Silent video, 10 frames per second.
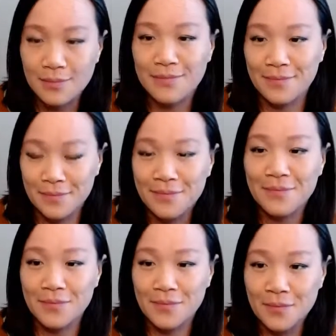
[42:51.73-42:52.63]

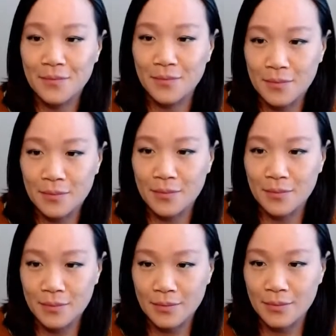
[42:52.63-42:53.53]

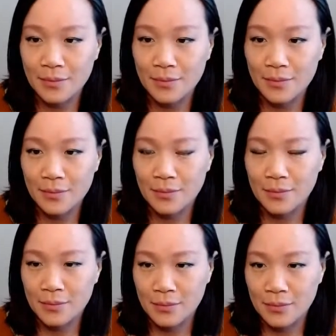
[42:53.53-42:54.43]

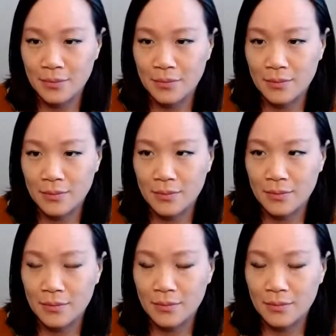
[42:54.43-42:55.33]

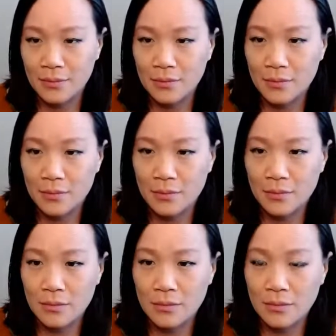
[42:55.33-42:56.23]

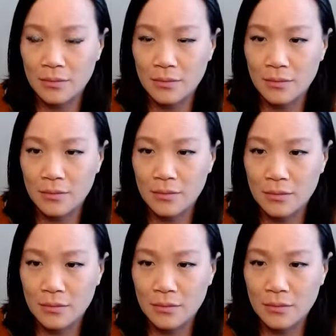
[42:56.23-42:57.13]

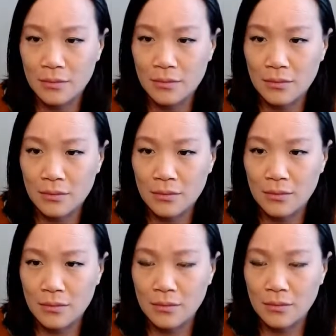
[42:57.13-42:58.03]

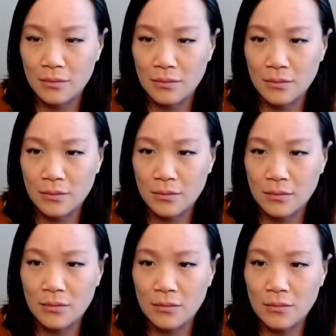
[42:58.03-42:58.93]

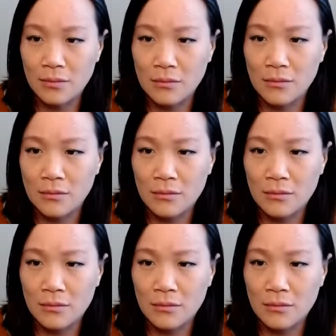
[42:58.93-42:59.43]
(silent)